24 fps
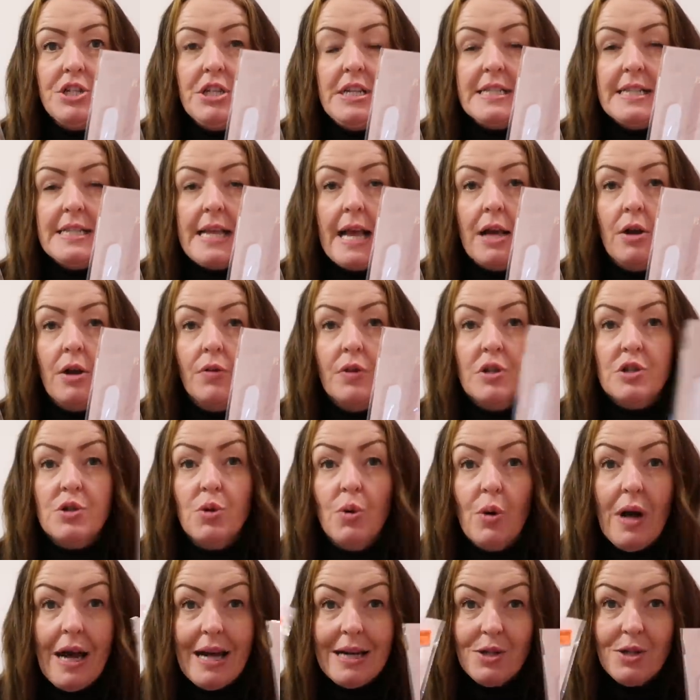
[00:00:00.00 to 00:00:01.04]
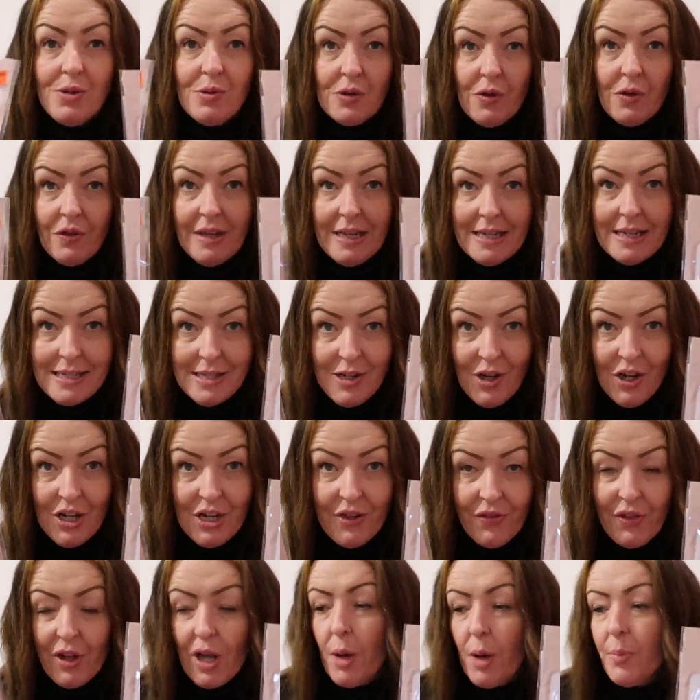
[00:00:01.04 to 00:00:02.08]
These hang on the door handles on the inside
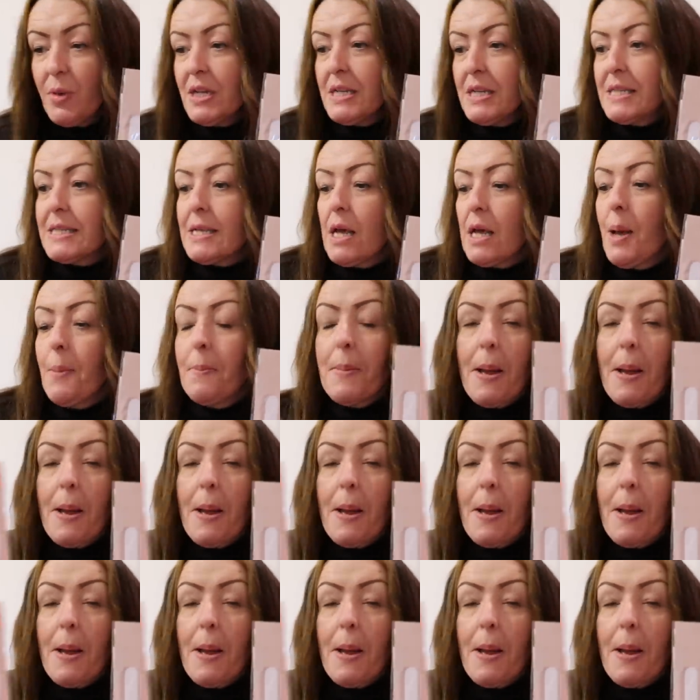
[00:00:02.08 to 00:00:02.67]
of the cupboards.